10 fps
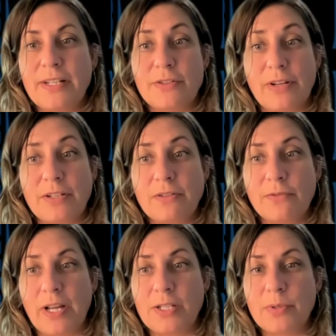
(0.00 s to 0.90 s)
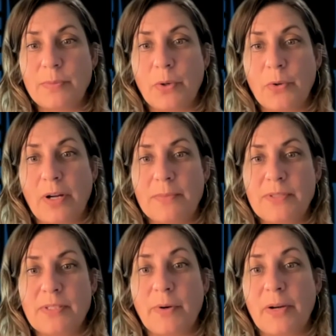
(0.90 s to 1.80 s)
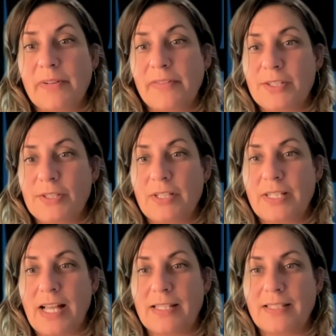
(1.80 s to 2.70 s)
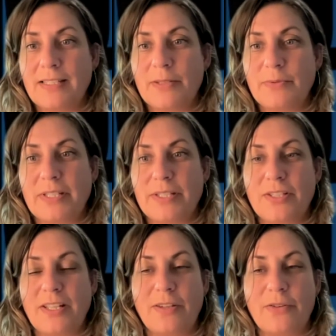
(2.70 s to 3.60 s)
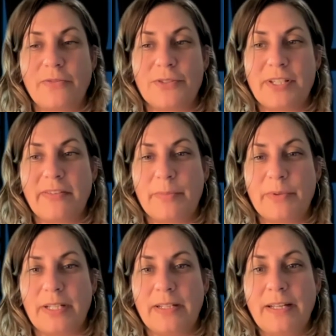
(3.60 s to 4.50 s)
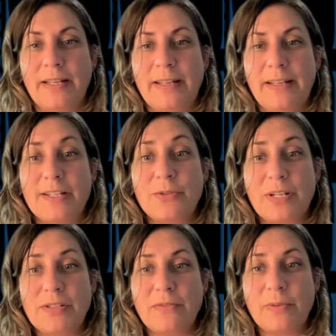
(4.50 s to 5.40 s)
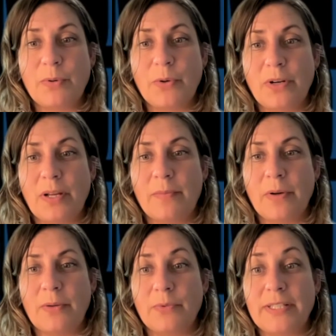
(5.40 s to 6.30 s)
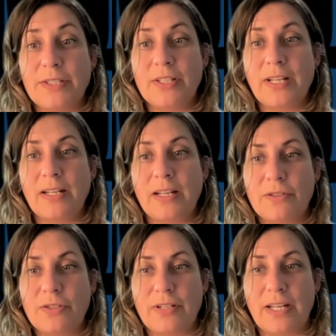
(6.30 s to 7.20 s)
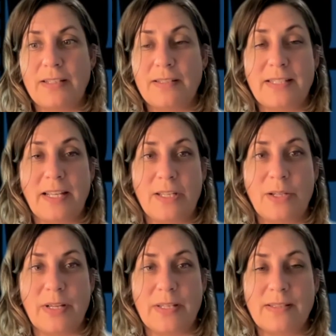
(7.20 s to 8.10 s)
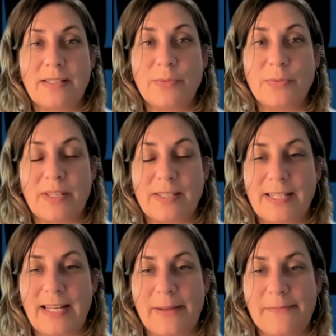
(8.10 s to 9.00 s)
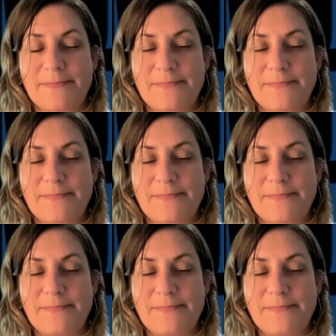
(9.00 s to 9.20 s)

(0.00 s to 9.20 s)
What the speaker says: and Director of Graduate Programs, Department of History, Classics and Religion at the University of Alberta, and Director of the Program on Religion and Culture at CIUS, is with us today.